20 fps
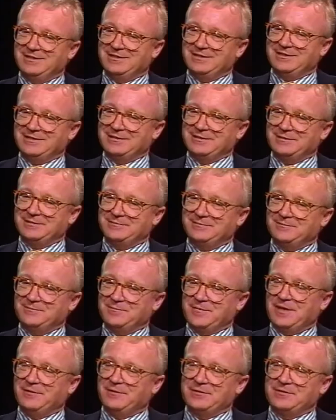
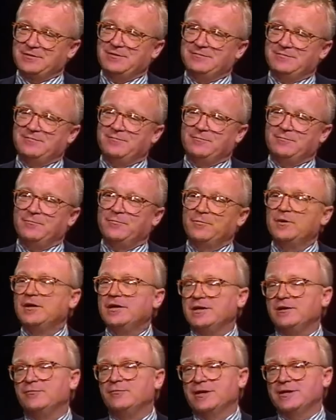I was
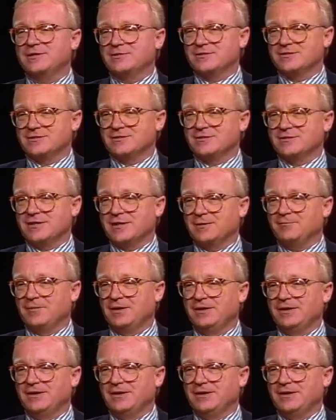really gracious to them.